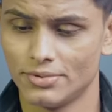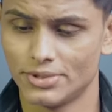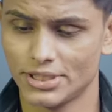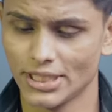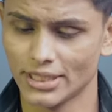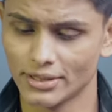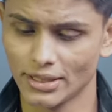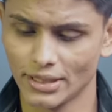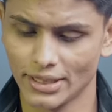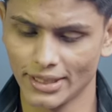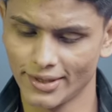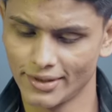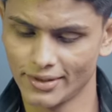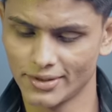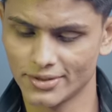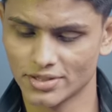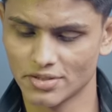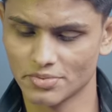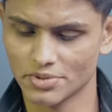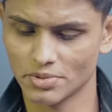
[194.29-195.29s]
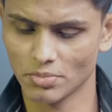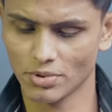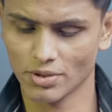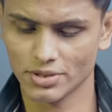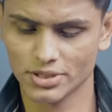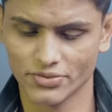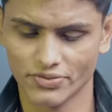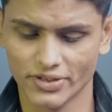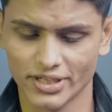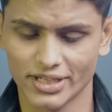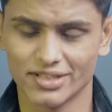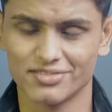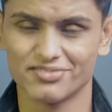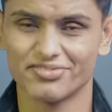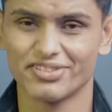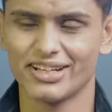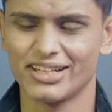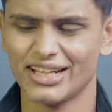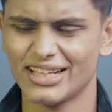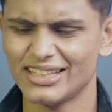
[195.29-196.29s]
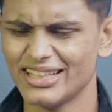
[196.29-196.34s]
Check the link in the description box if I can find.